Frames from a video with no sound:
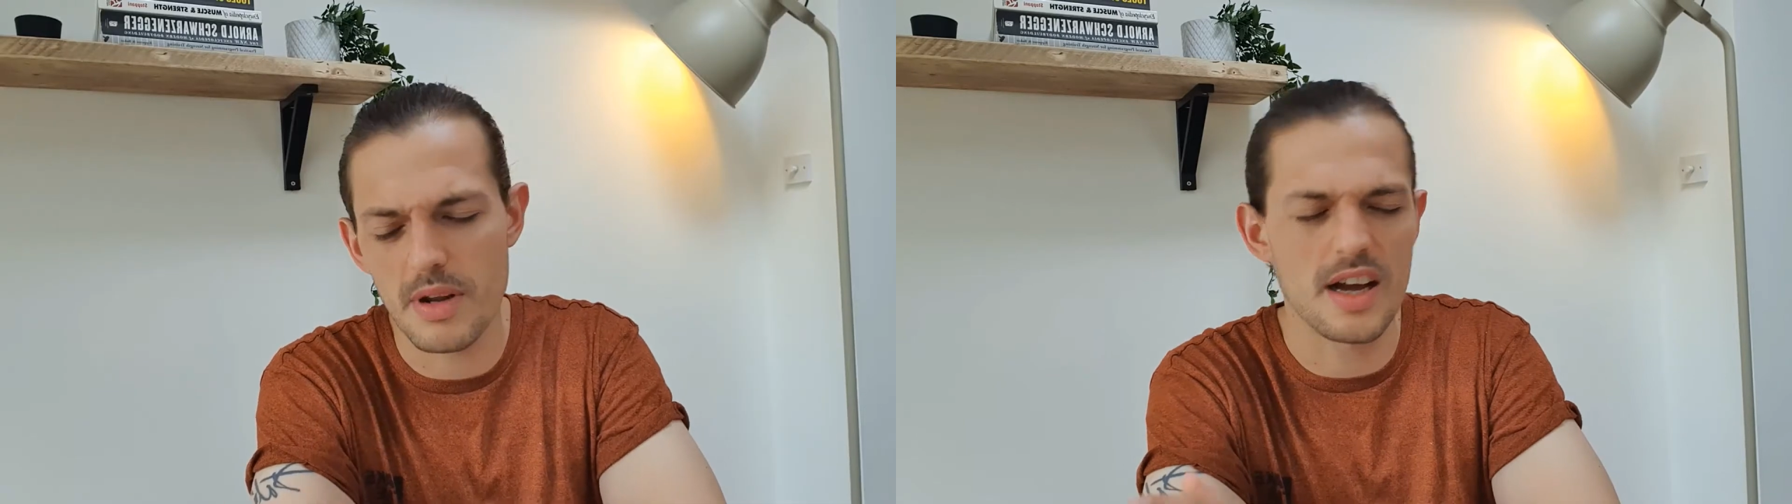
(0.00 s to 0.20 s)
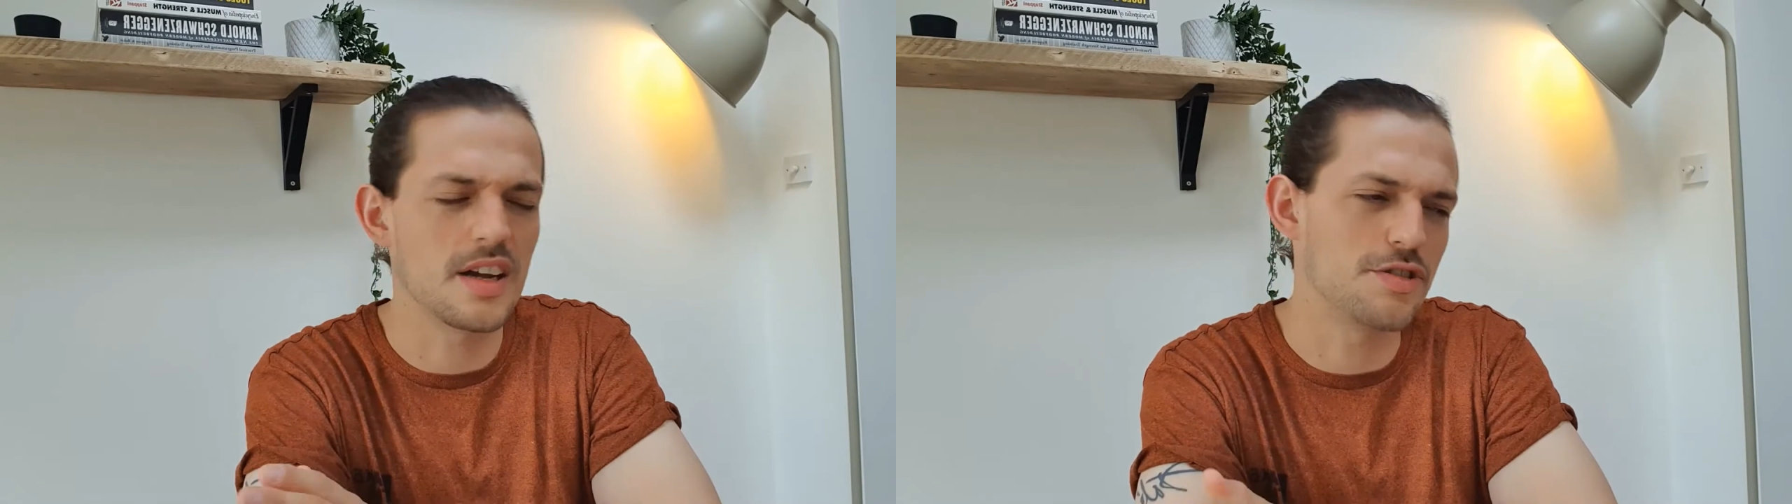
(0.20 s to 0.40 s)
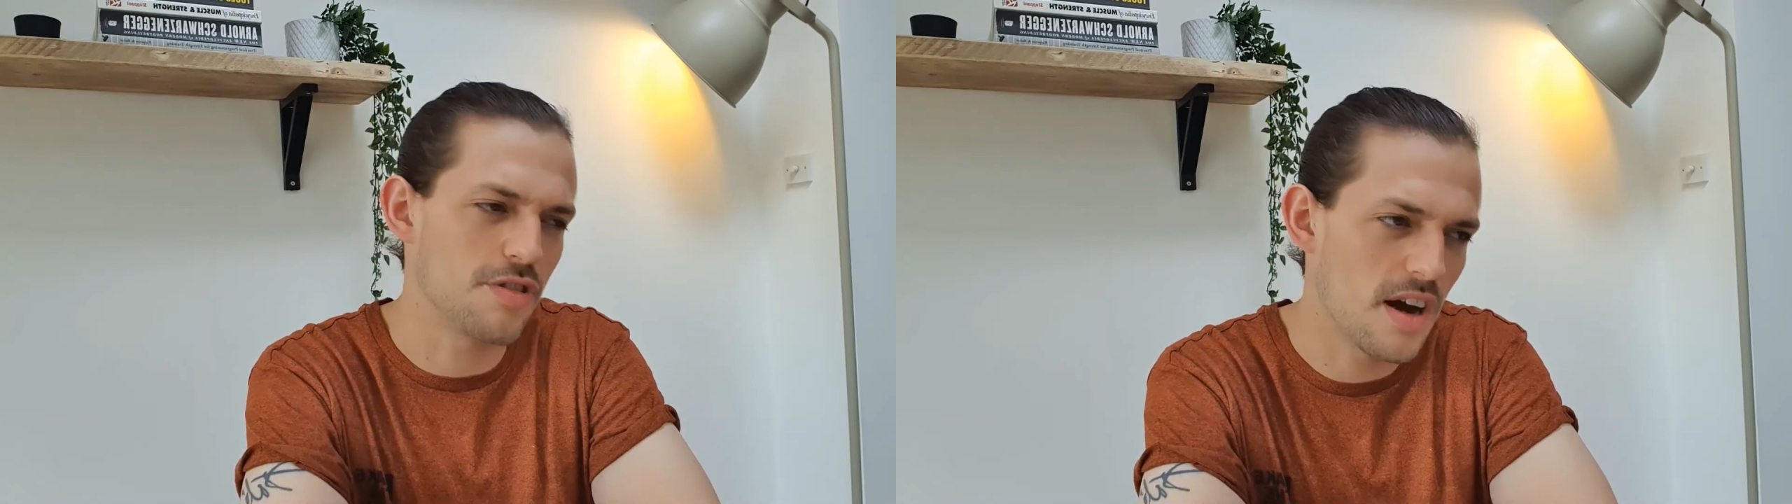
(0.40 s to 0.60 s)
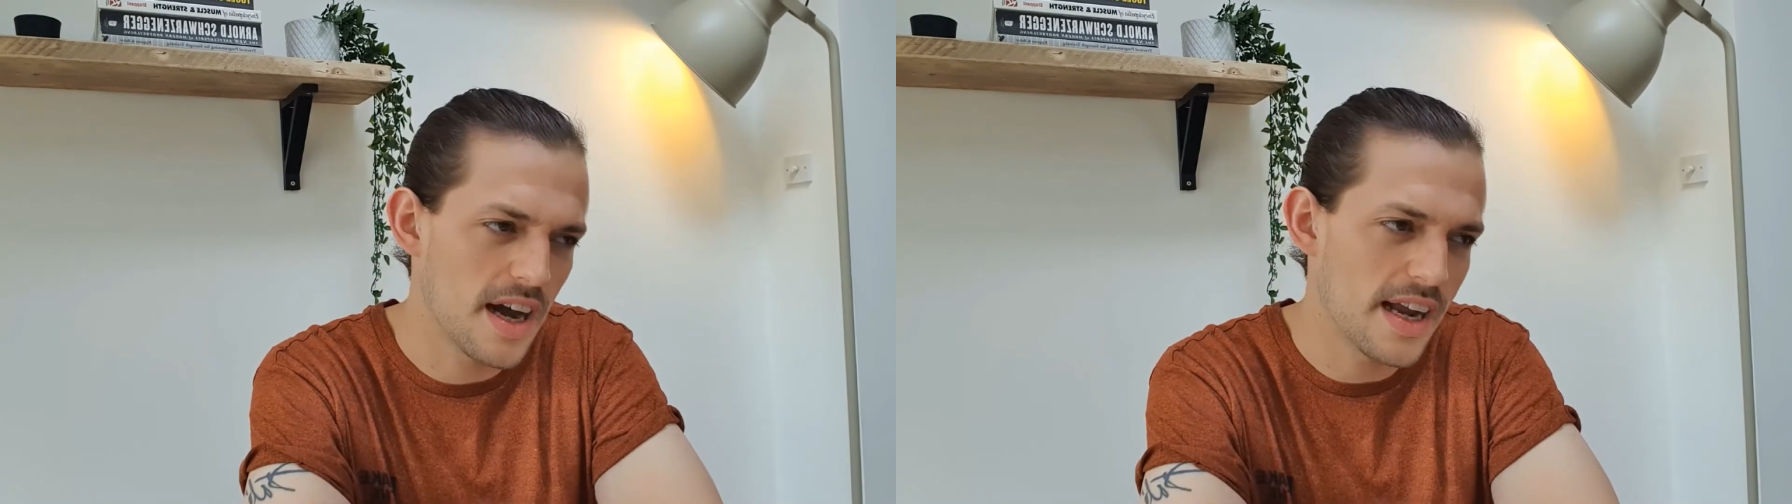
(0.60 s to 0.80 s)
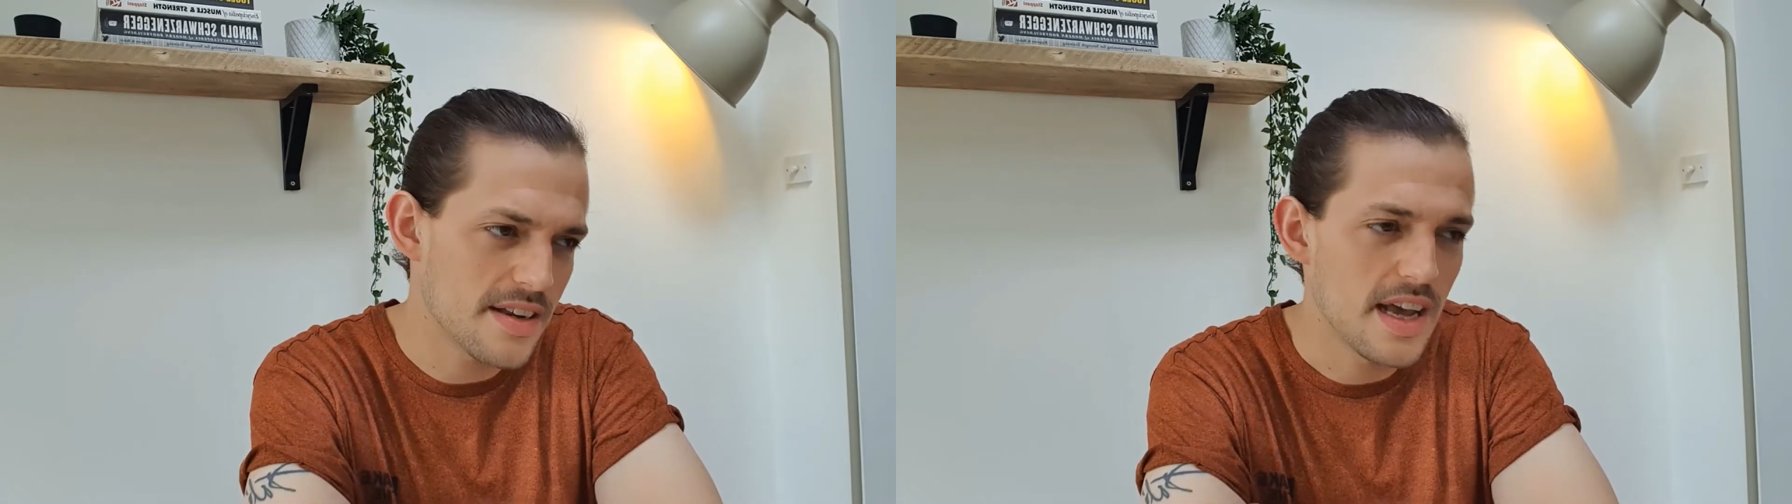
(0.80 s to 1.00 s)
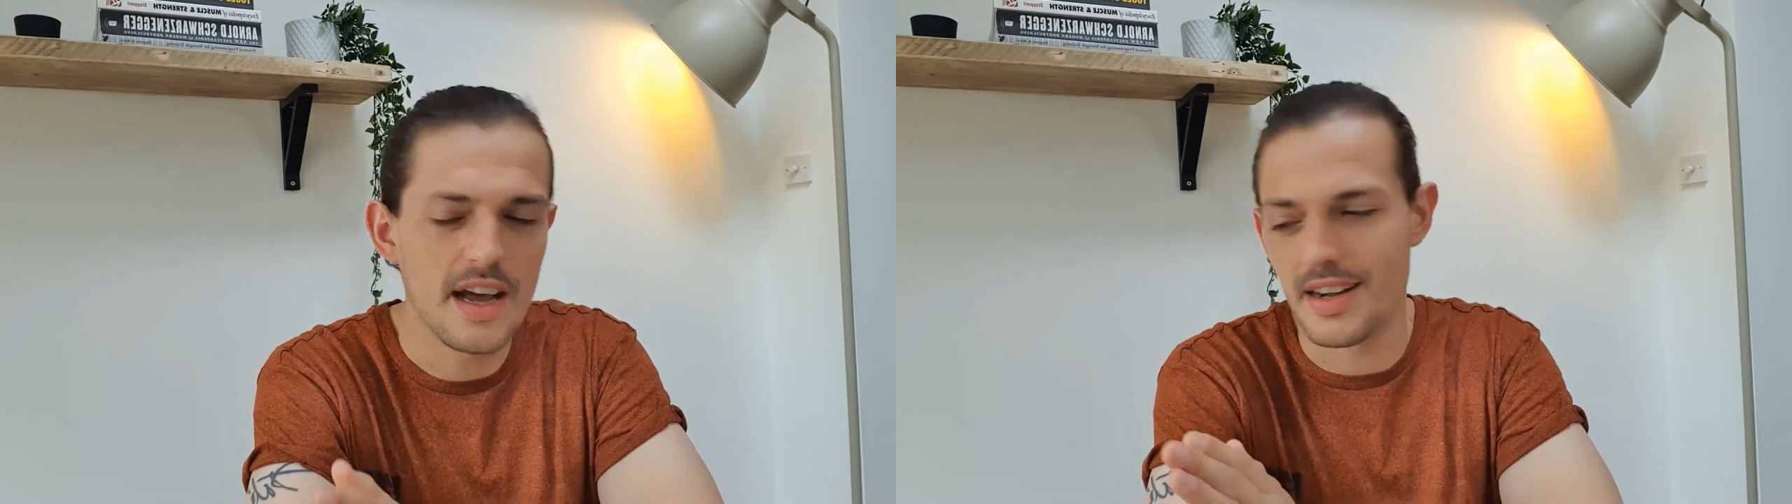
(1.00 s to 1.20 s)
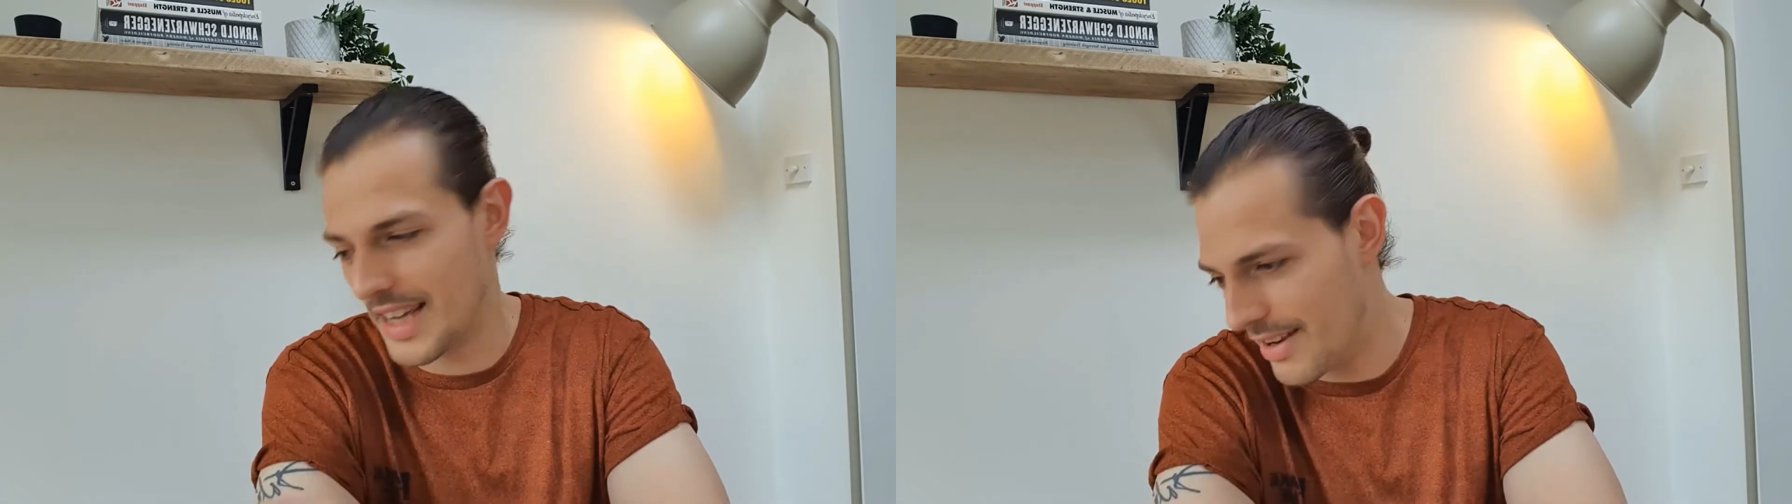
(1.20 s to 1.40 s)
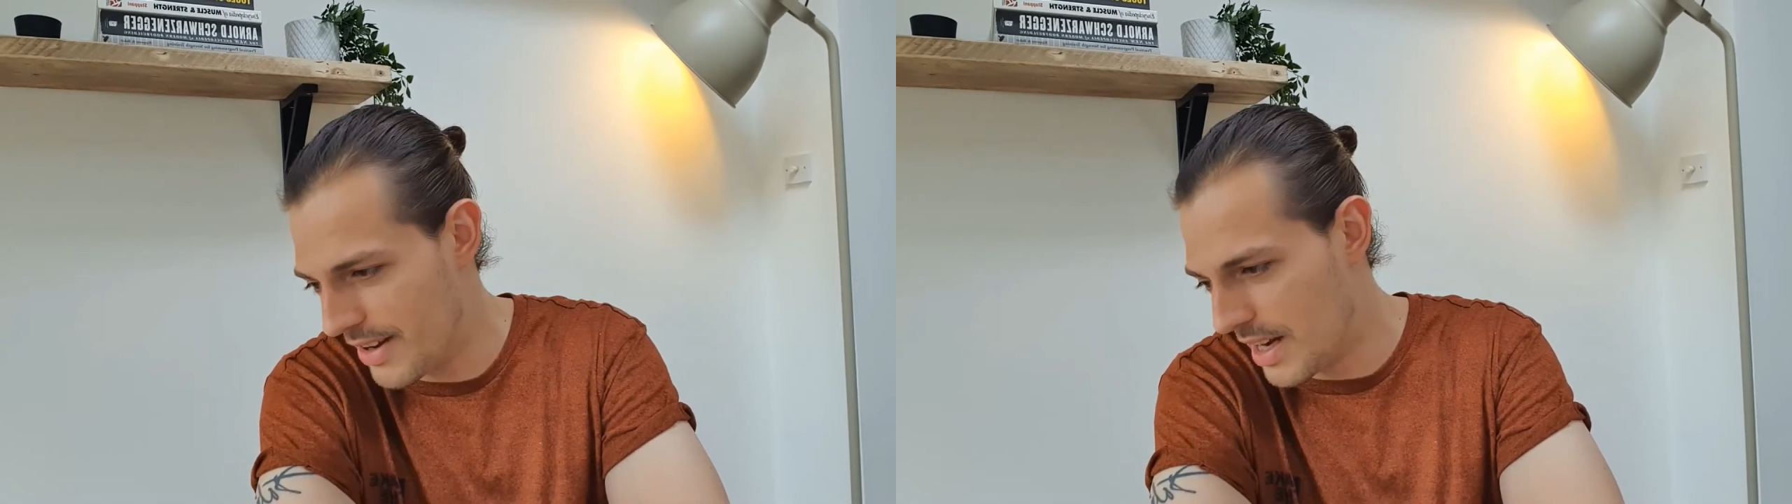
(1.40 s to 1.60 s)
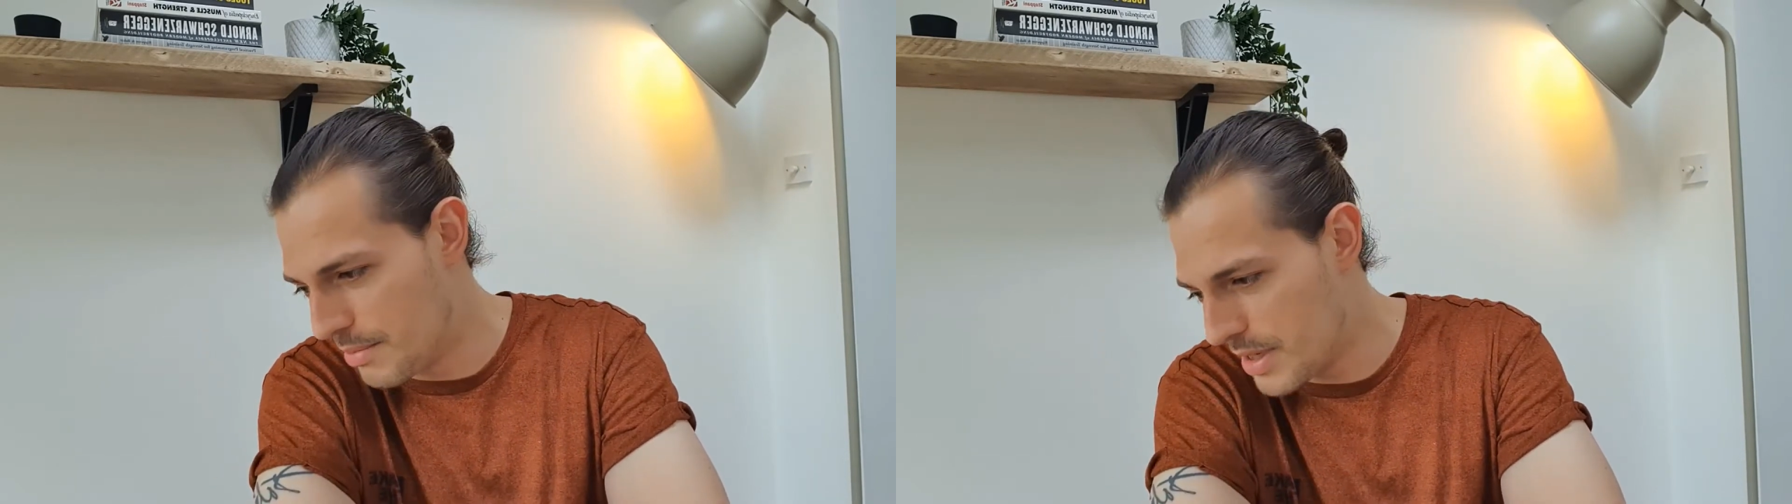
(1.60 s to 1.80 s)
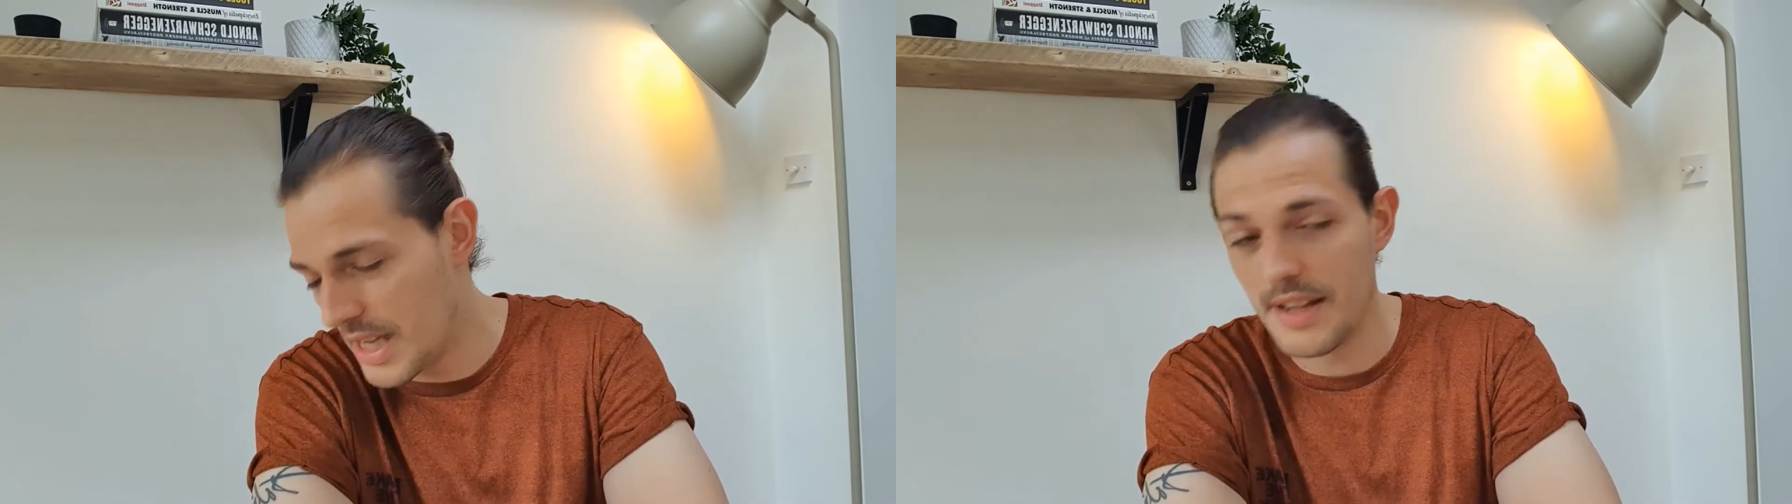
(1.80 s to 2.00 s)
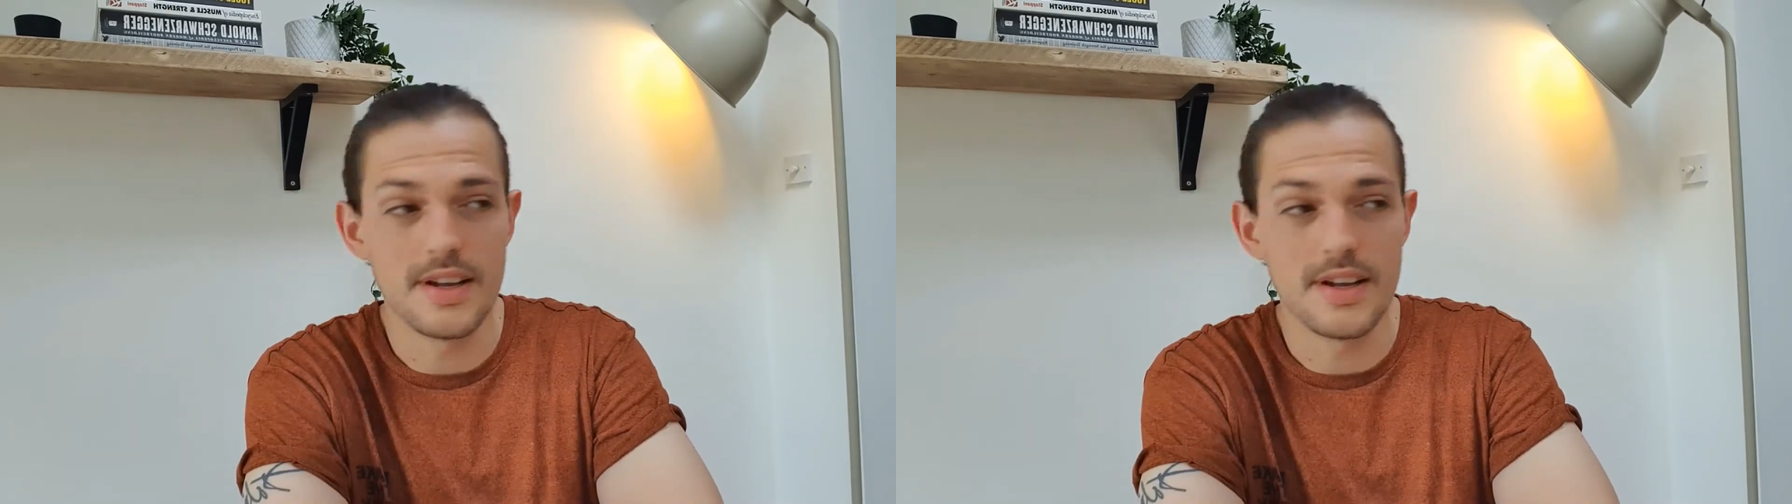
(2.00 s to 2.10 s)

Like I tried, I gave up.